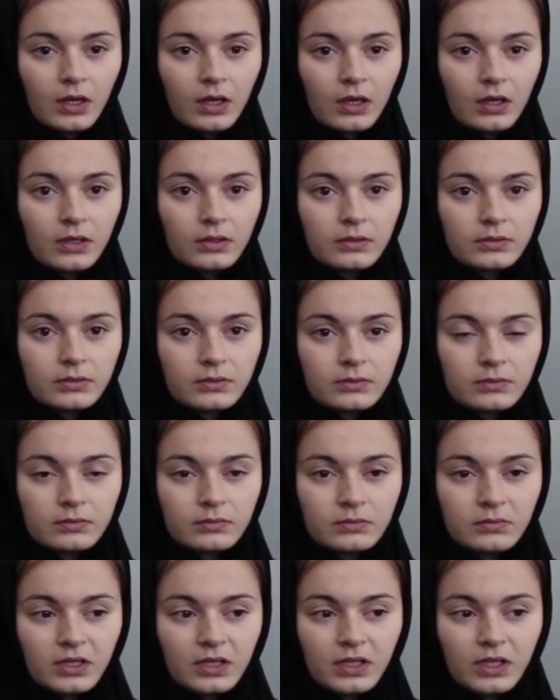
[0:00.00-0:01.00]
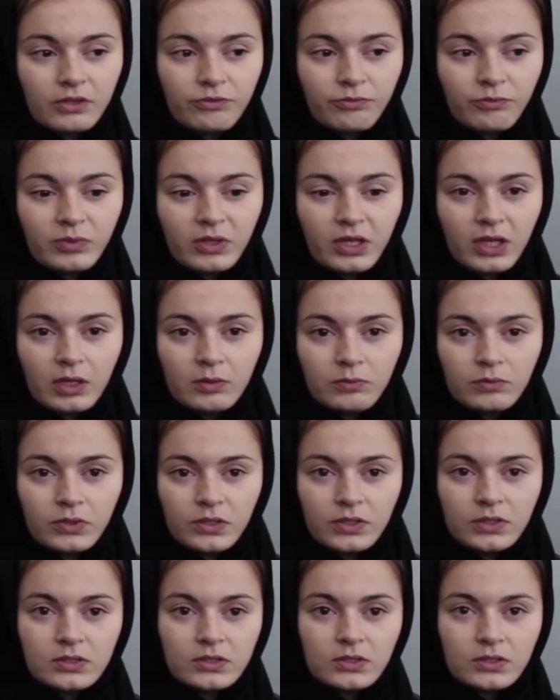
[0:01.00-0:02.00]
My life
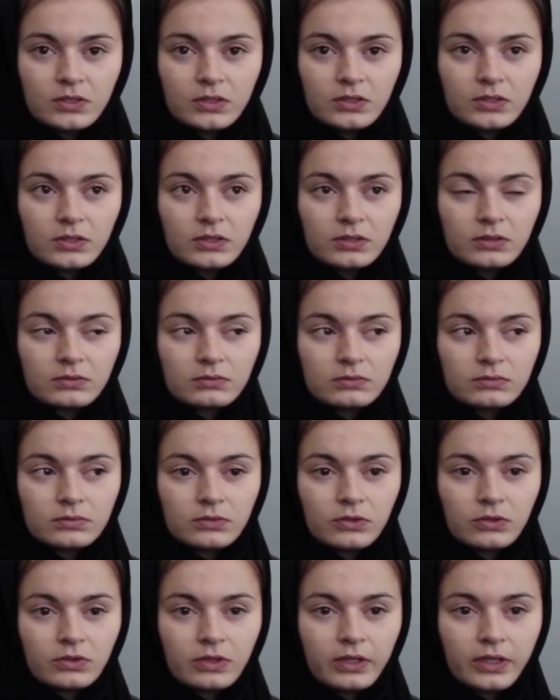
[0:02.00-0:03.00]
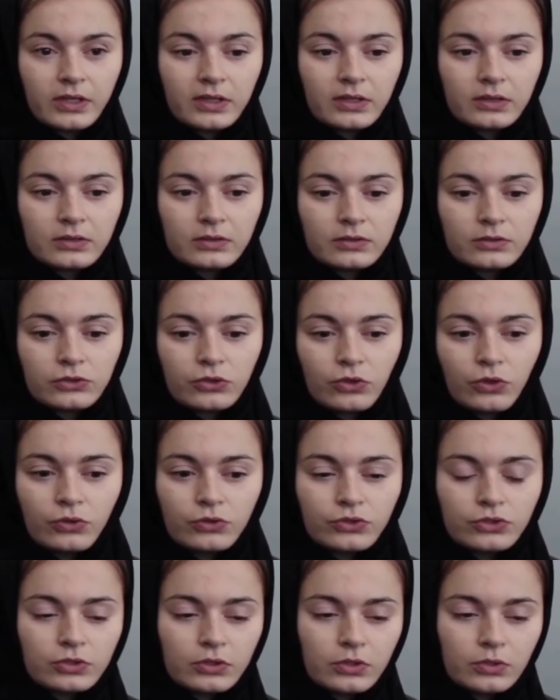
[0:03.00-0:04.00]
became easier, not like
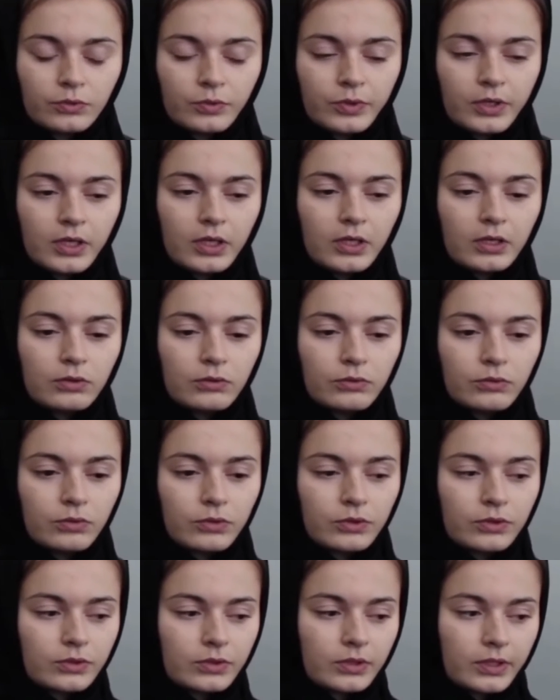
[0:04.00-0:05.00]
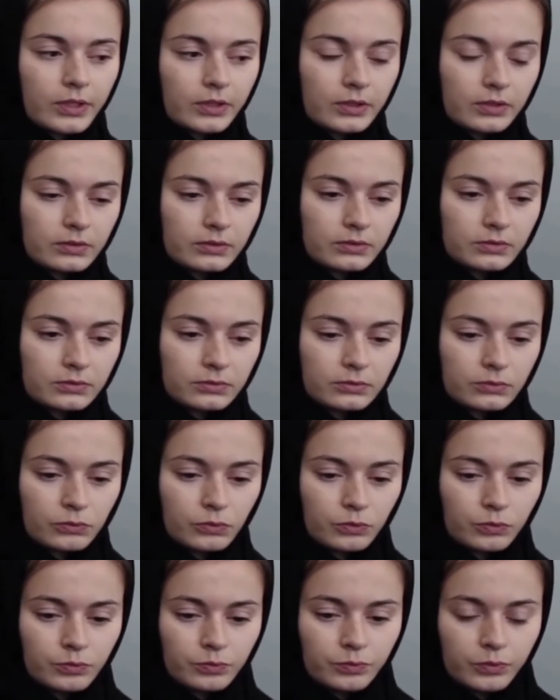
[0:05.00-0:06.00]
social way or like
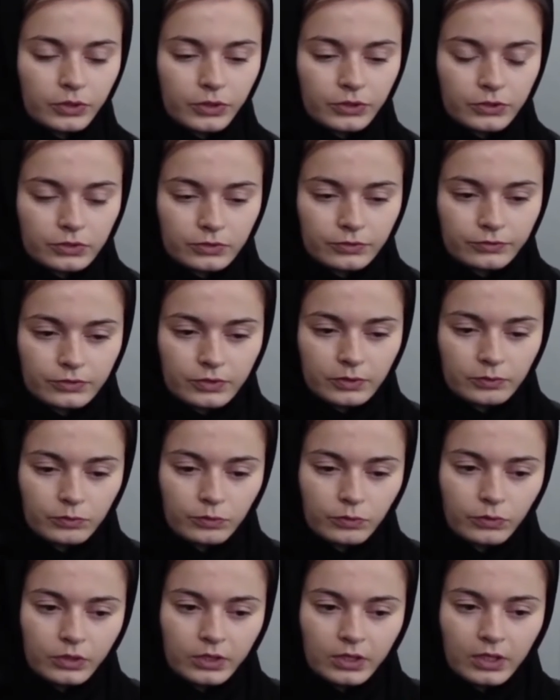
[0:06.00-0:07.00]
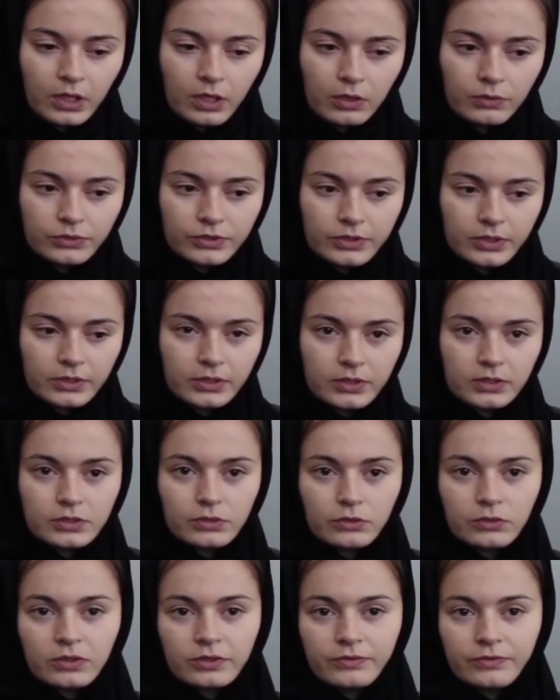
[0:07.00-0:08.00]
because of some work outside.
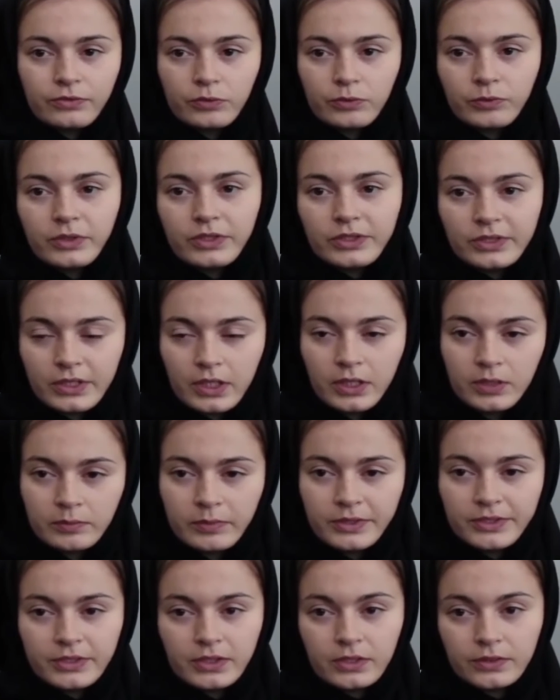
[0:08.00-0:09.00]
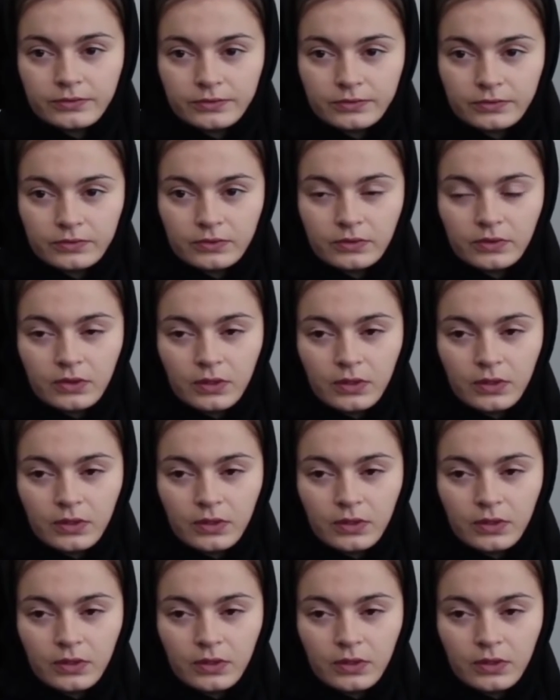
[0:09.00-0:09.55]
It's only from inside myself.